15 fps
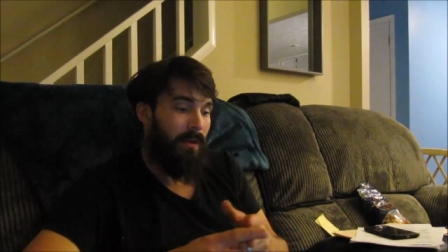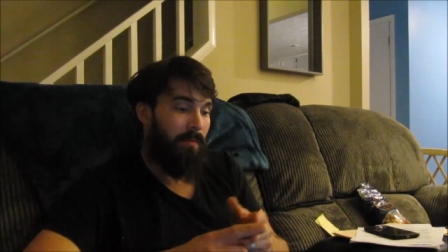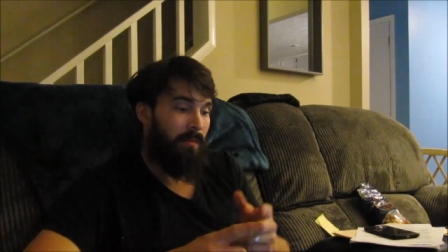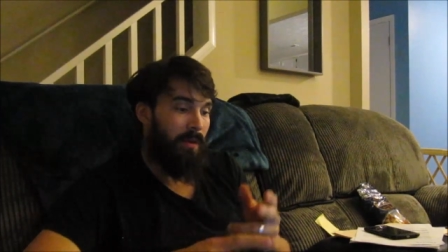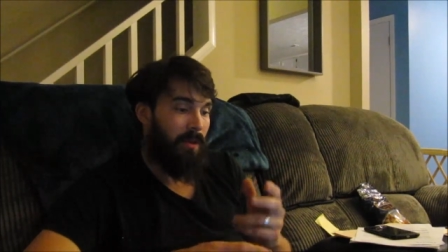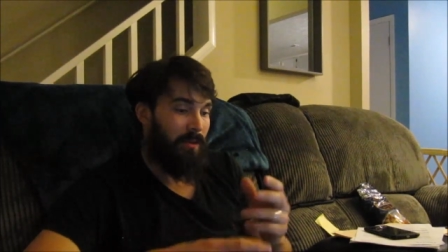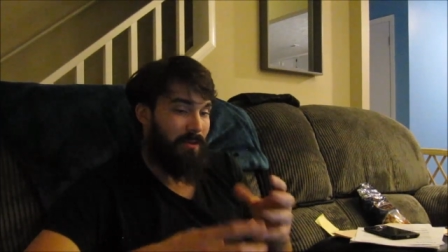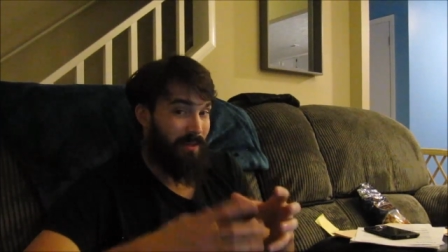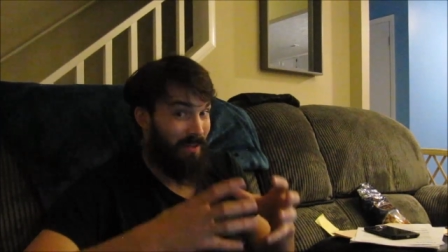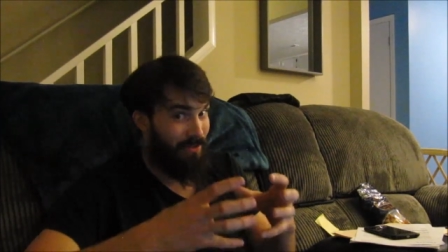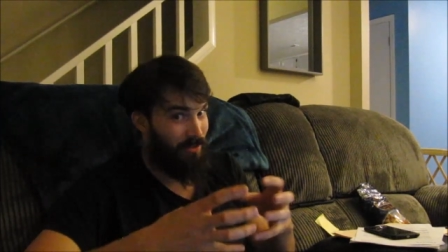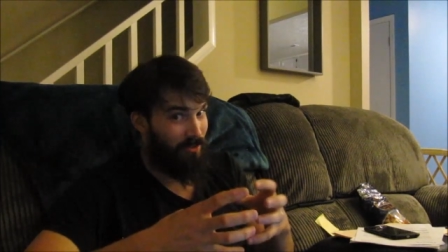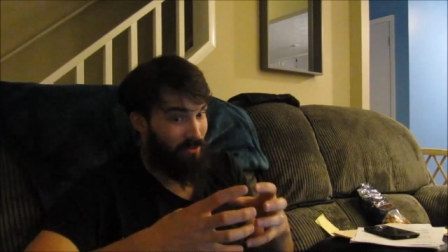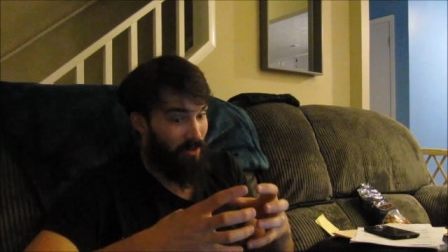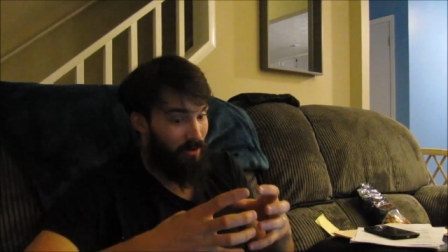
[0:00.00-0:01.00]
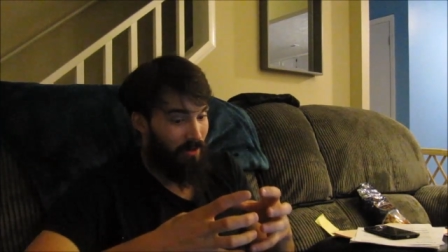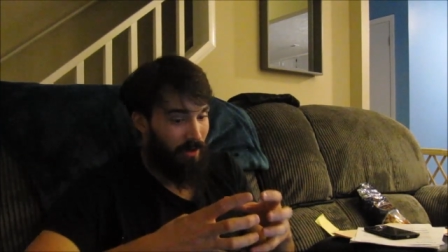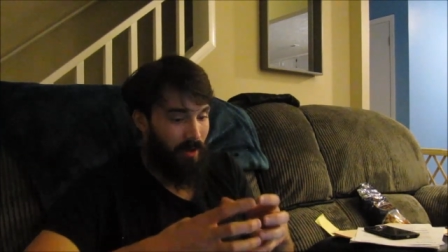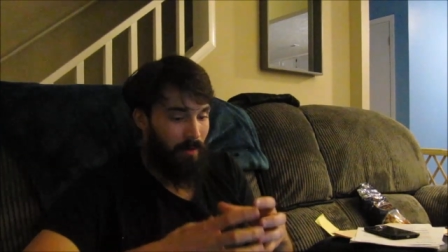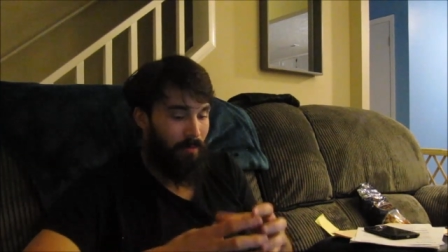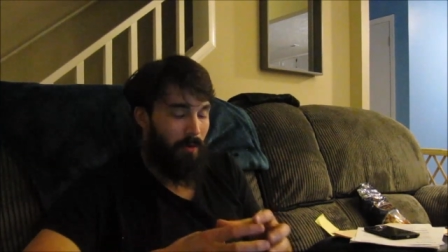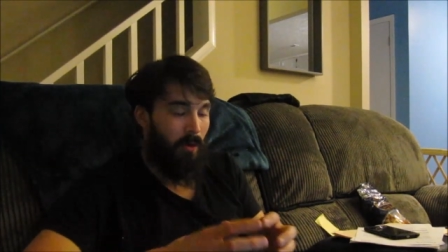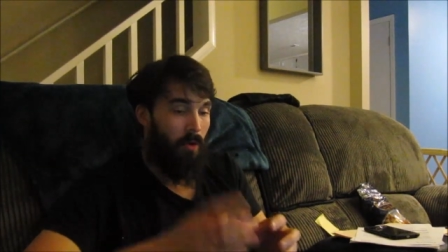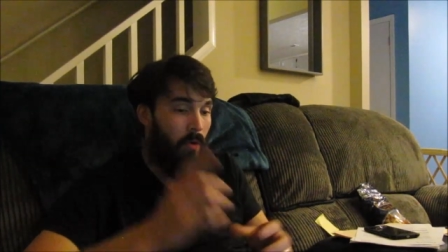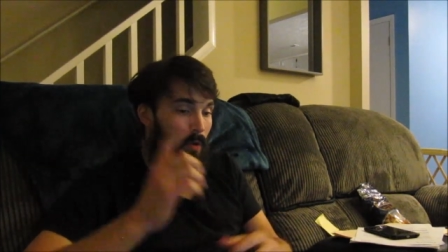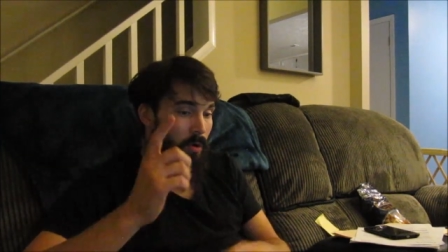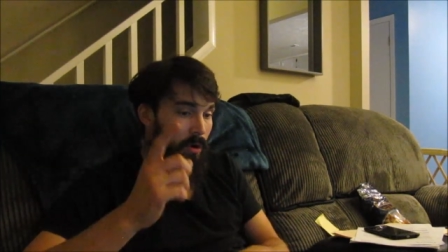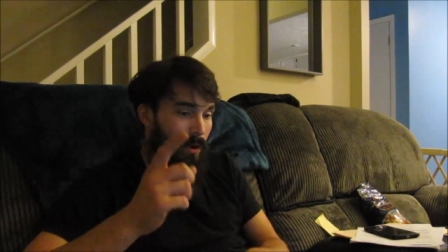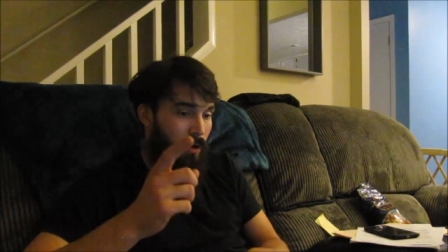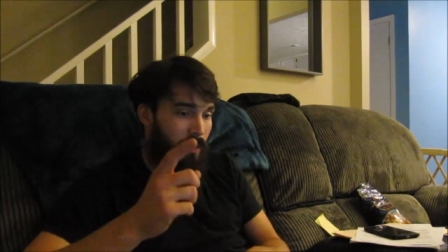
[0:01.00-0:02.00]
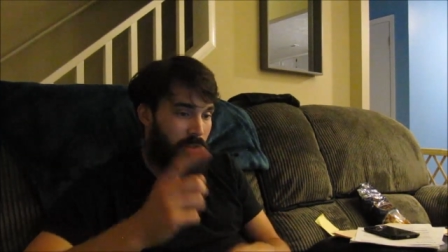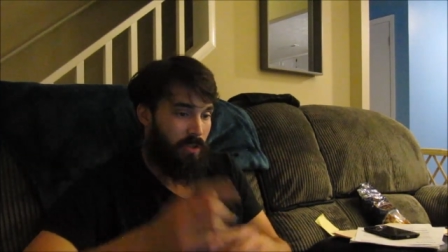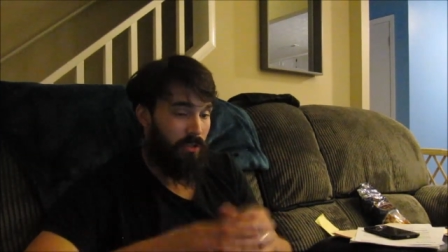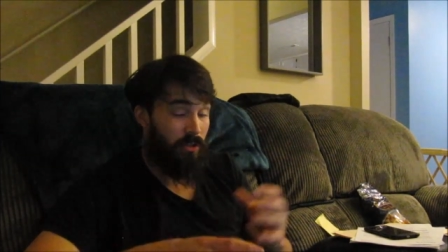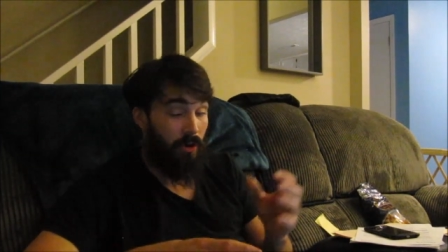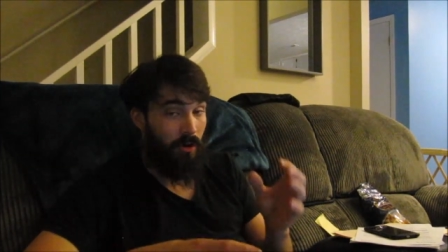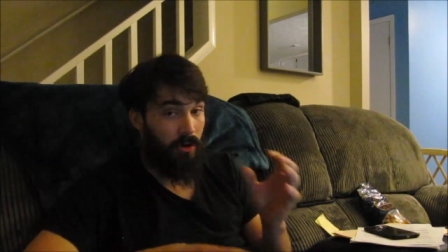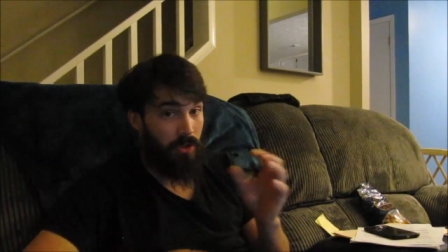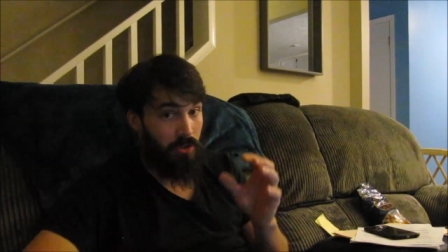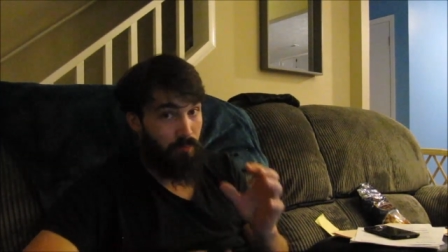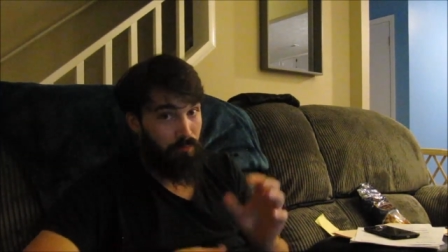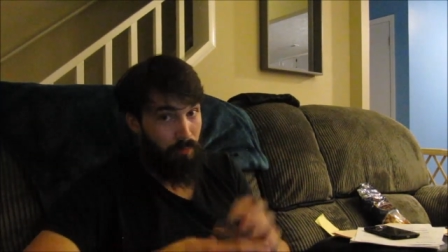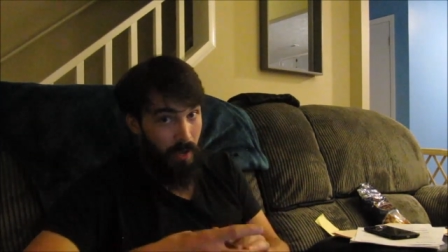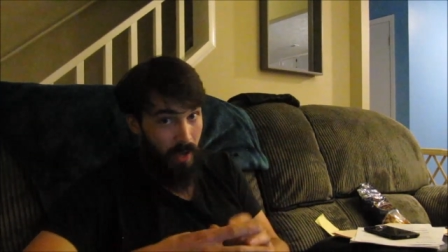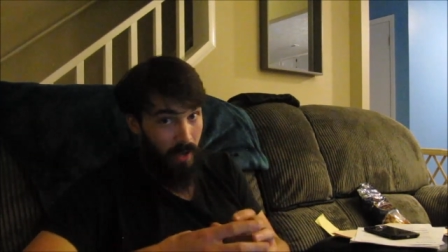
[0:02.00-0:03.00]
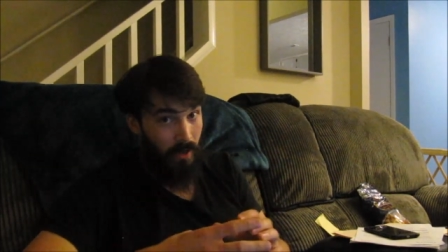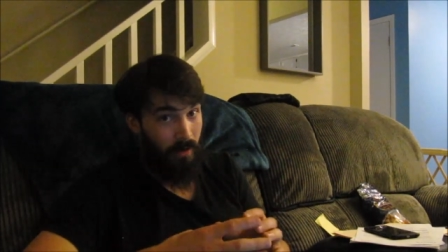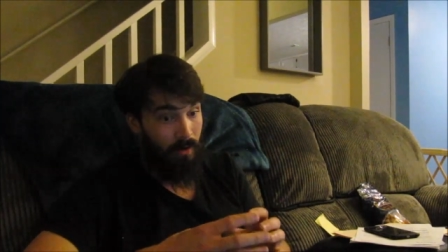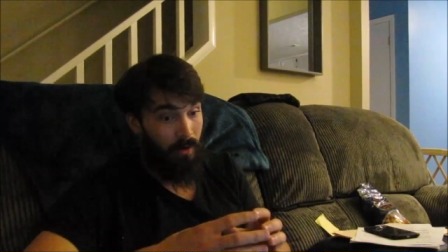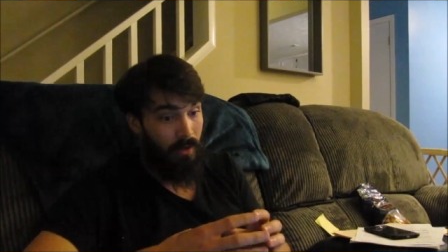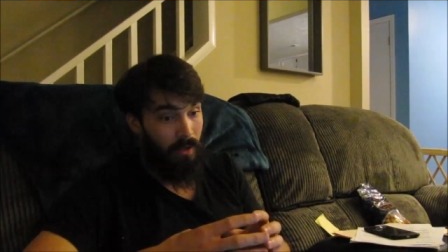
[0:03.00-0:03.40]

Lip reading: because the engine's locked up, or the starter's bad